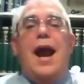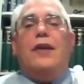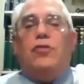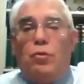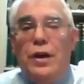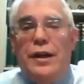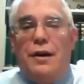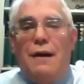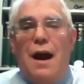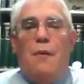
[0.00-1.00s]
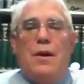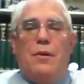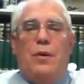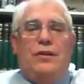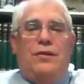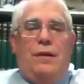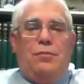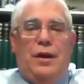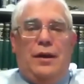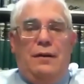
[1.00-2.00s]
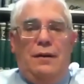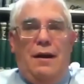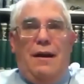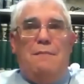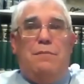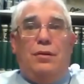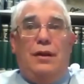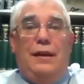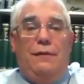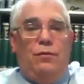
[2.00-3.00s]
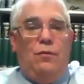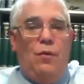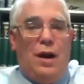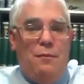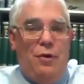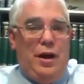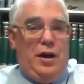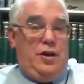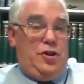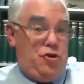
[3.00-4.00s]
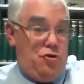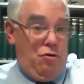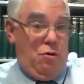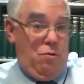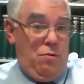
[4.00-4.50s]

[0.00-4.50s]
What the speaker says: reader, I want to read something and believe what I'm reading is true.